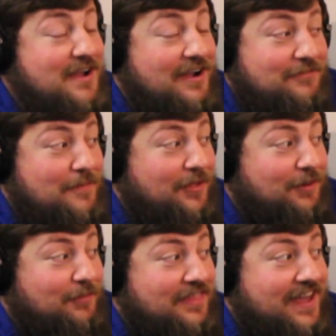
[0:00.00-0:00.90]
not
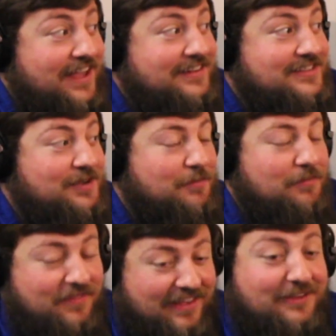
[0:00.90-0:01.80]
familiar with that, so
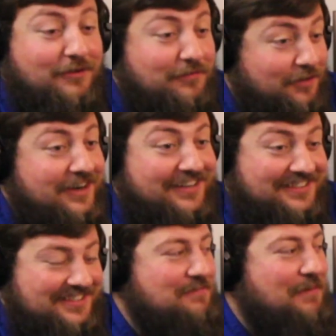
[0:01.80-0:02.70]
thank you for
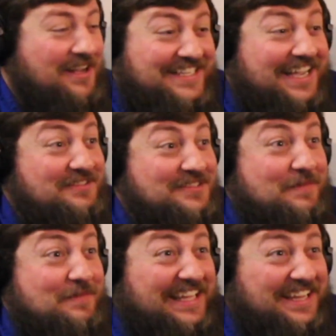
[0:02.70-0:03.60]
pausing. I was
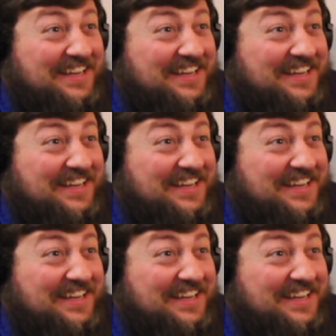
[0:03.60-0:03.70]
going to be like,